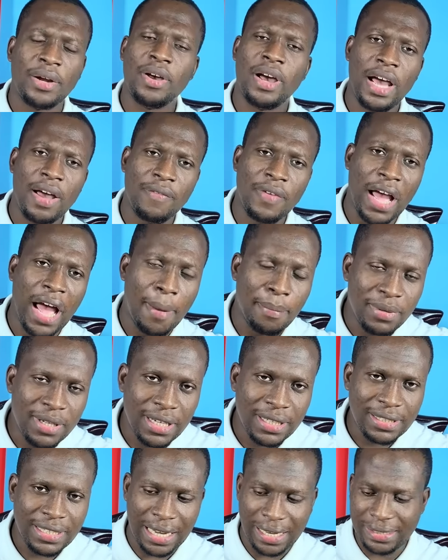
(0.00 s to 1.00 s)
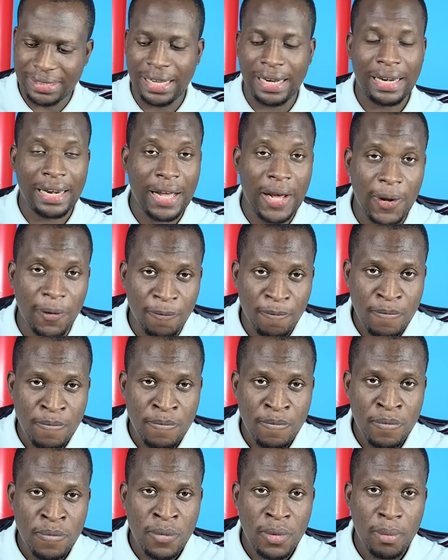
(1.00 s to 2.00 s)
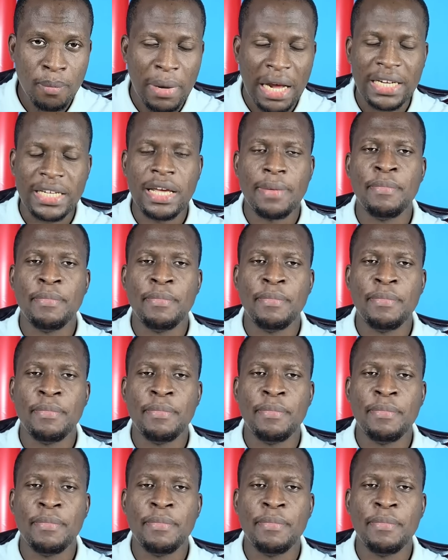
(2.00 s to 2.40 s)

I don't have updates as of now, but